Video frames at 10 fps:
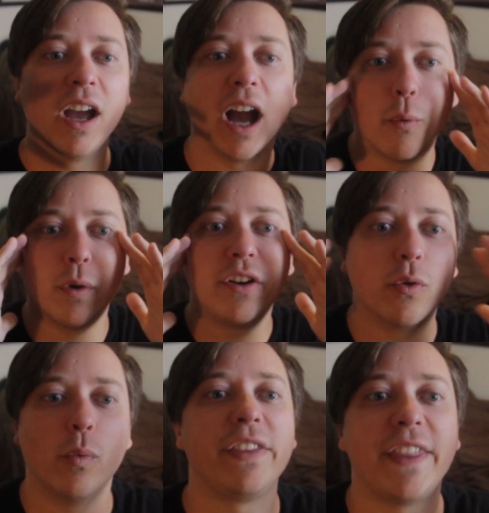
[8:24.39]
I
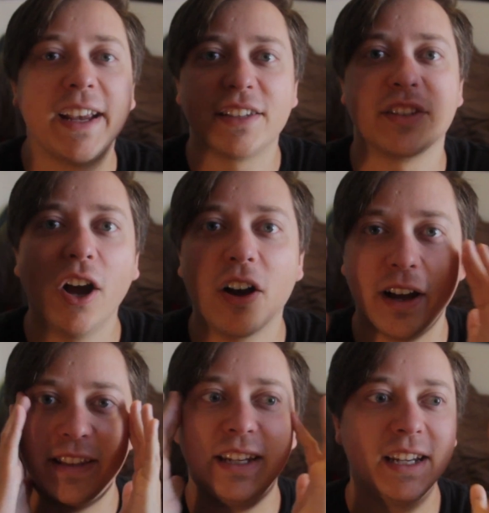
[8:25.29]
wonder what they saw
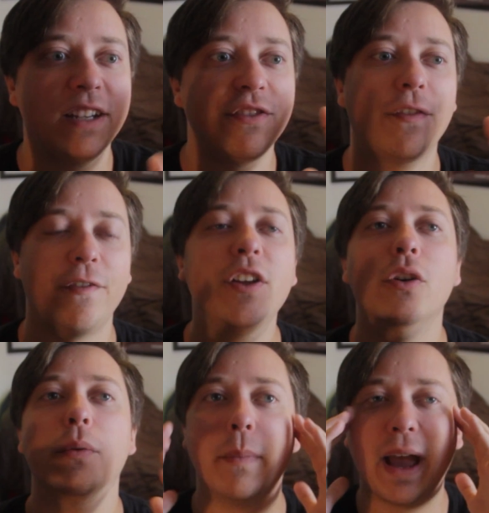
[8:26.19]
at the end of the
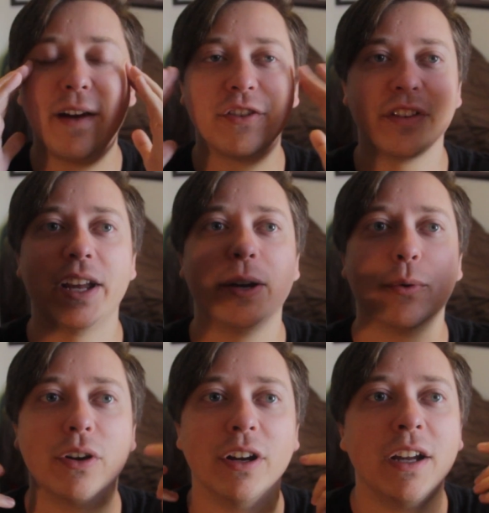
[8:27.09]
film after they
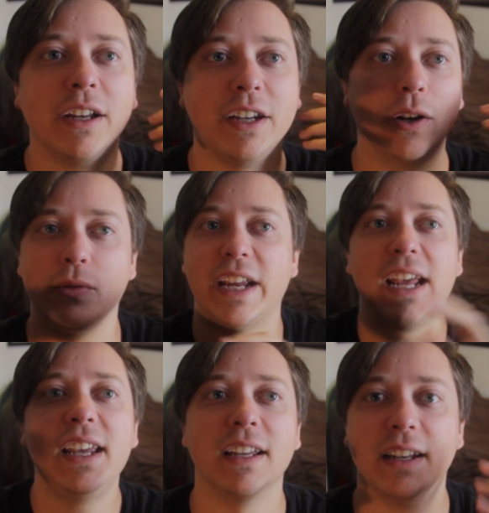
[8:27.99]
were, you know,
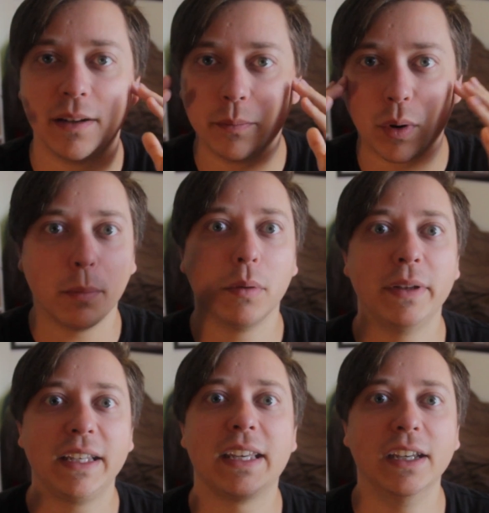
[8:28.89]
taken and
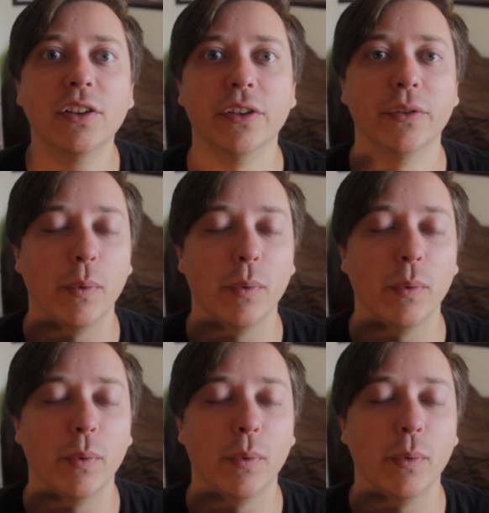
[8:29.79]
probably killed.